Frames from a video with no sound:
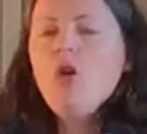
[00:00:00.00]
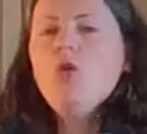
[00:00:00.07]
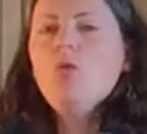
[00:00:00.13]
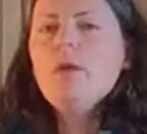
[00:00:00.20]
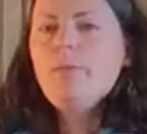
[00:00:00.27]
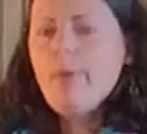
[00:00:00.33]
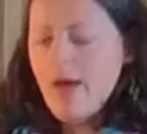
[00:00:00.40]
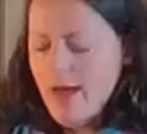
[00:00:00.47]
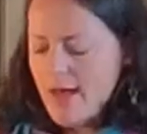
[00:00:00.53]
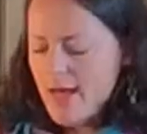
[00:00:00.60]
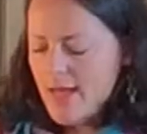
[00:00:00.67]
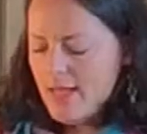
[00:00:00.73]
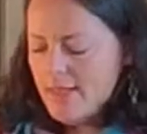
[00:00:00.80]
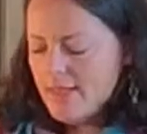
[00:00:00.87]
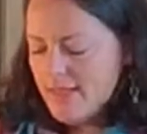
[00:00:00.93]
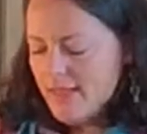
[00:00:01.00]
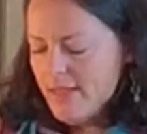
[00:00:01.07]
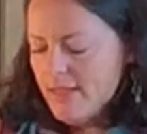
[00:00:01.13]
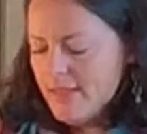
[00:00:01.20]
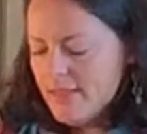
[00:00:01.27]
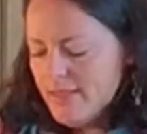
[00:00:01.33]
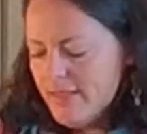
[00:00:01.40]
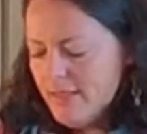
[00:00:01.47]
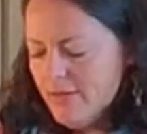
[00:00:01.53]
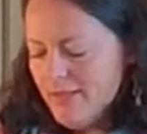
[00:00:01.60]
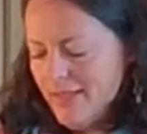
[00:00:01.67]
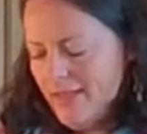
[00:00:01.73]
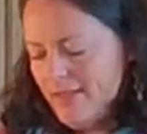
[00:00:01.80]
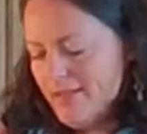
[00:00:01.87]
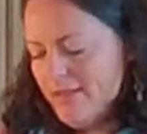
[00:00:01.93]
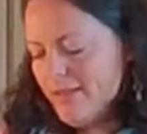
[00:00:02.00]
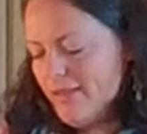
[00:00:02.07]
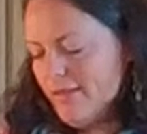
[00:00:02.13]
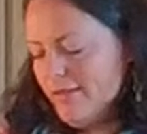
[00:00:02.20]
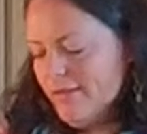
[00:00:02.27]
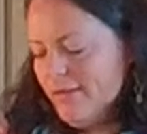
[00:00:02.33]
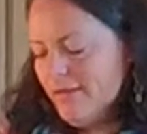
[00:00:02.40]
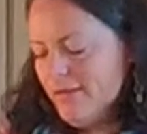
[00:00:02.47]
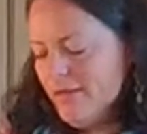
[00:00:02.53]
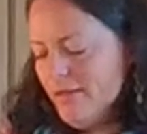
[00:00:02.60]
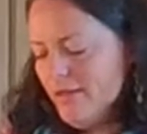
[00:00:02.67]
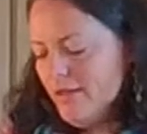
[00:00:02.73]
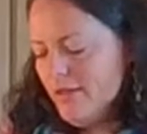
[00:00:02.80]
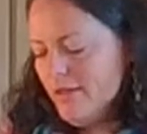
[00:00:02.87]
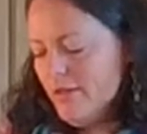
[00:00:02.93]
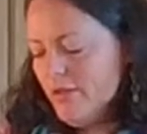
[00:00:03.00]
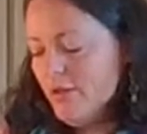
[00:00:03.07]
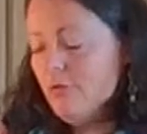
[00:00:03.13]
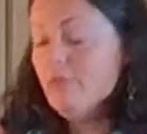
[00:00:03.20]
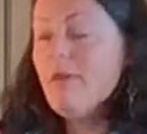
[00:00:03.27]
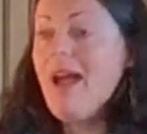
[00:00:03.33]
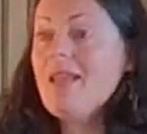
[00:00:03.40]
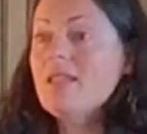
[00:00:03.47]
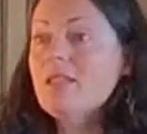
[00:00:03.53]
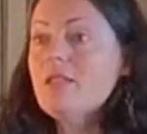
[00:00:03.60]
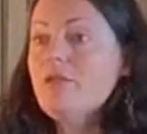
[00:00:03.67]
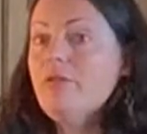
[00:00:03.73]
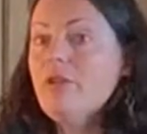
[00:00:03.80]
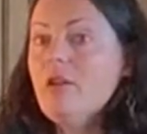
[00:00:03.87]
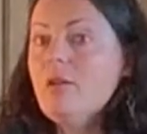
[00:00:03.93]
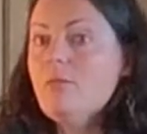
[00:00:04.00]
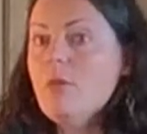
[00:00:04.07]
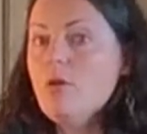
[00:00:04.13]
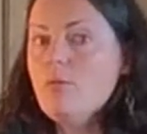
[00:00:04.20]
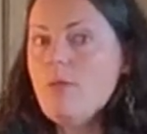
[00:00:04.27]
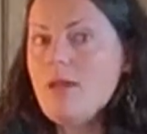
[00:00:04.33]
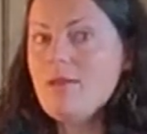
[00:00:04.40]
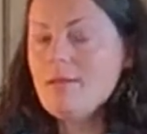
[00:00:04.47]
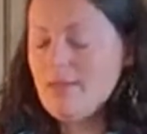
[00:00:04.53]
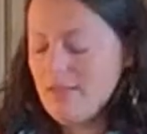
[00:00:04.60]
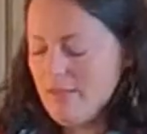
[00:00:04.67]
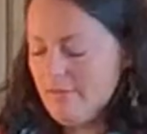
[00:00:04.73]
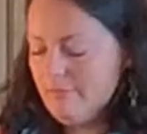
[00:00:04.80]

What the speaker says: We pause in the stillness to rest for a moment,